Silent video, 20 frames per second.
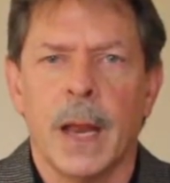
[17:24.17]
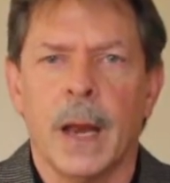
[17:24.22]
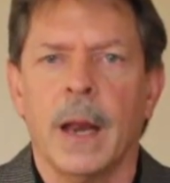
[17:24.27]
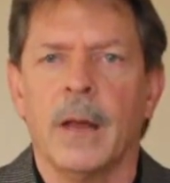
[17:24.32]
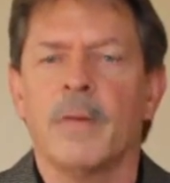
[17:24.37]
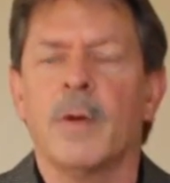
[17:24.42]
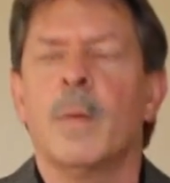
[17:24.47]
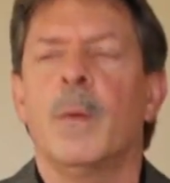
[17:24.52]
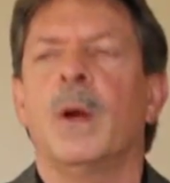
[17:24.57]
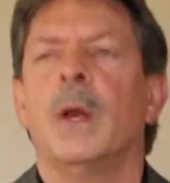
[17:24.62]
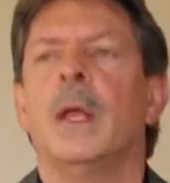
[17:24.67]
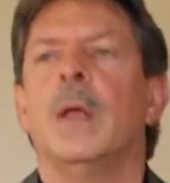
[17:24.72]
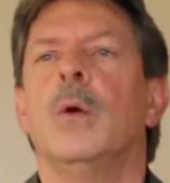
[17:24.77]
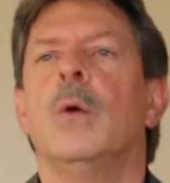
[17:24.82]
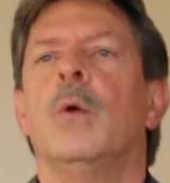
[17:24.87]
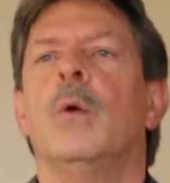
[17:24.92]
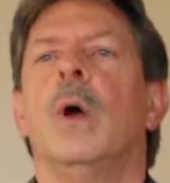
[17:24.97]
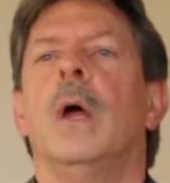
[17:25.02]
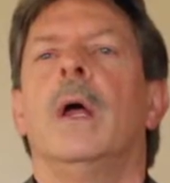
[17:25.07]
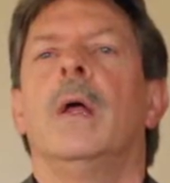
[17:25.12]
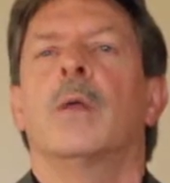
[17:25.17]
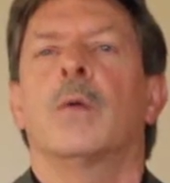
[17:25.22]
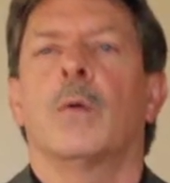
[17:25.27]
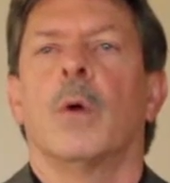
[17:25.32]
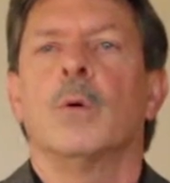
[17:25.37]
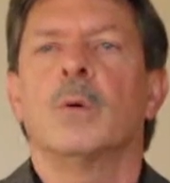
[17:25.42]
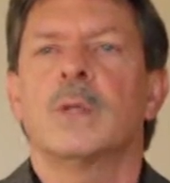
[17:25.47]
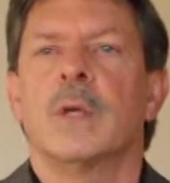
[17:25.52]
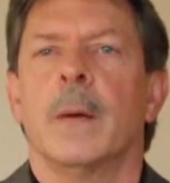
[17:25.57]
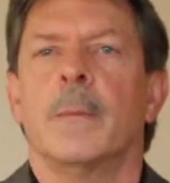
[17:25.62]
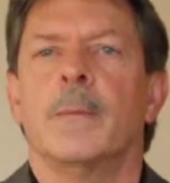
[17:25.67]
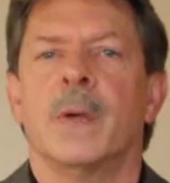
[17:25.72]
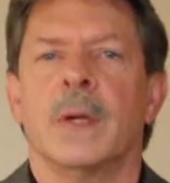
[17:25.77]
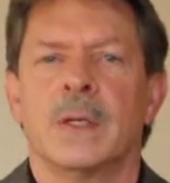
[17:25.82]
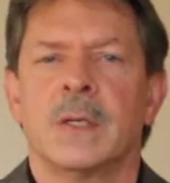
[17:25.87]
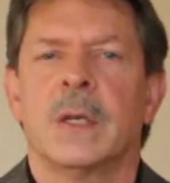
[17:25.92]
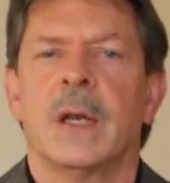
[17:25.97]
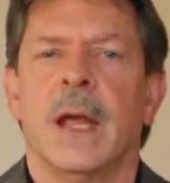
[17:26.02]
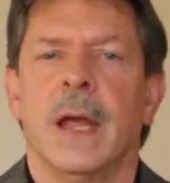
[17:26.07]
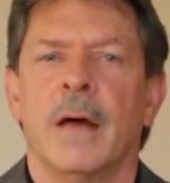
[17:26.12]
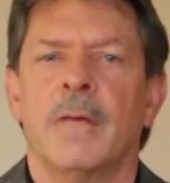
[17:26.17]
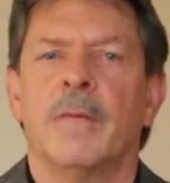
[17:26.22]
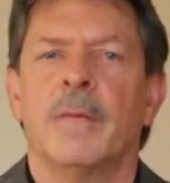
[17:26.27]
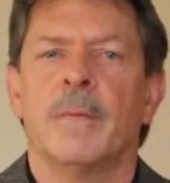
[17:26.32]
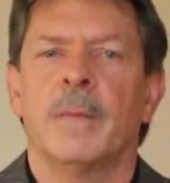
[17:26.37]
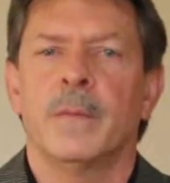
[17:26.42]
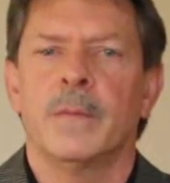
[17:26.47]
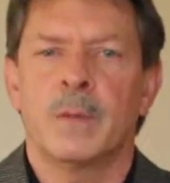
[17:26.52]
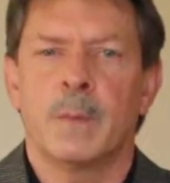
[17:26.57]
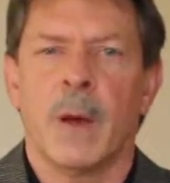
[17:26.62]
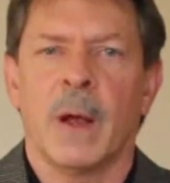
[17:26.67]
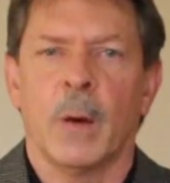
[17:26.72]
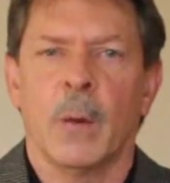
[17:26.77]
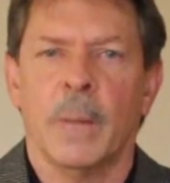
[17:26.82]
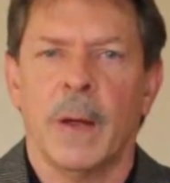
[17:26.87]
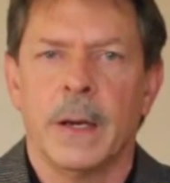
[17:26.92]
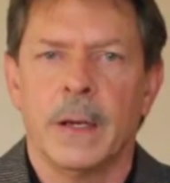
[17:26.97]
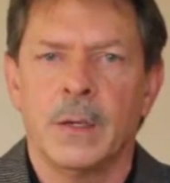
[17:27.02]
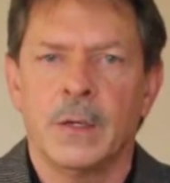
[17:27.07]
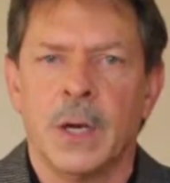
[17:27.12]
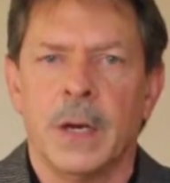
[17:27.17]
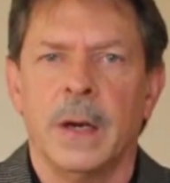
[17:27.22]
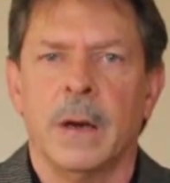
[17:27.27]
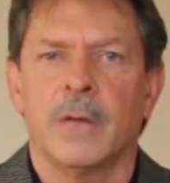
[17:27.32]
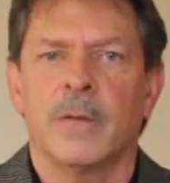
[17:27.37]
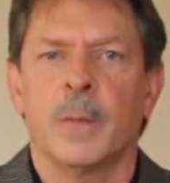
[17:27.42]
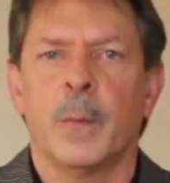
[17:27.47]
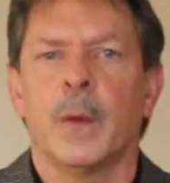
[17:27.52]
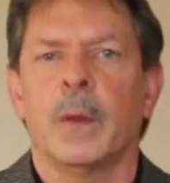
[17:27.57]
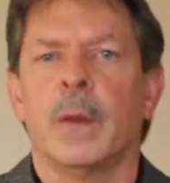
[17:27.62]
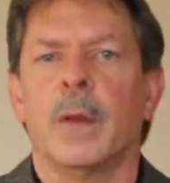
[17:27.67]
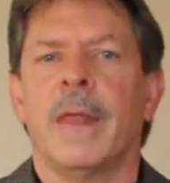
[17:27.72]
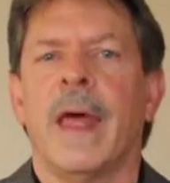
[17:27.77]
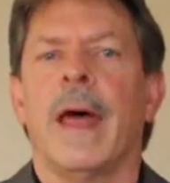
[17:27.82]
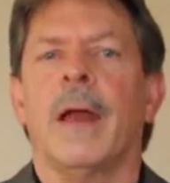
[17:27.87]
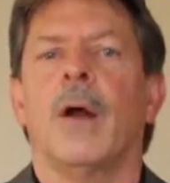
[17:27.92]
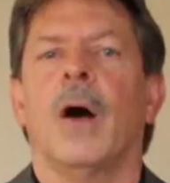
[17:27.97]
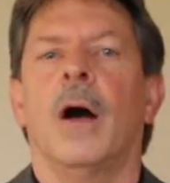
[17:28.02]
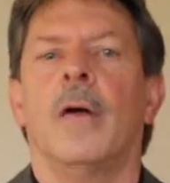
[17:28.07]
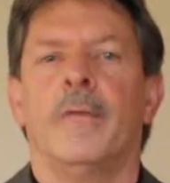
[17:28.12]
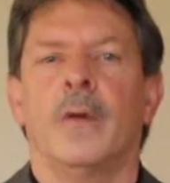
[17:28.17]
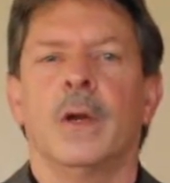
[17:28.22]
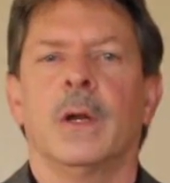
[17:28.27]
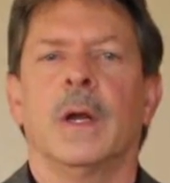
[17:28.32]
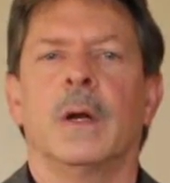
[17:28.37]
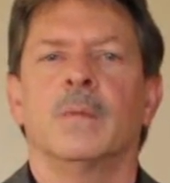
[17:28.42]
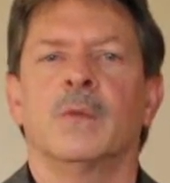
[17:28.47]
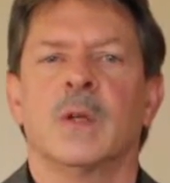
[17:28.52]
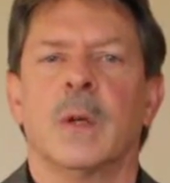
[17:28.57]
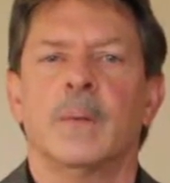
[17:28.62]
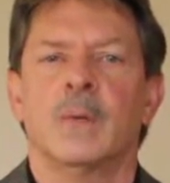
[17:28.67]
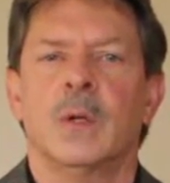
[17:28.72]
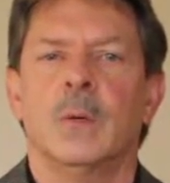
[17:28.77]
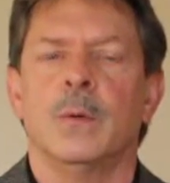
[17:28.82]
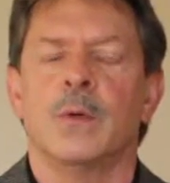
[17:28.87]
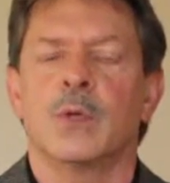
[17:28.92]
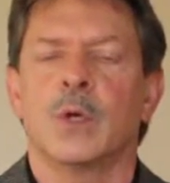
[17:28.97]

and everybody who throws up doesn't have spinal meningitis, but that often comes up too.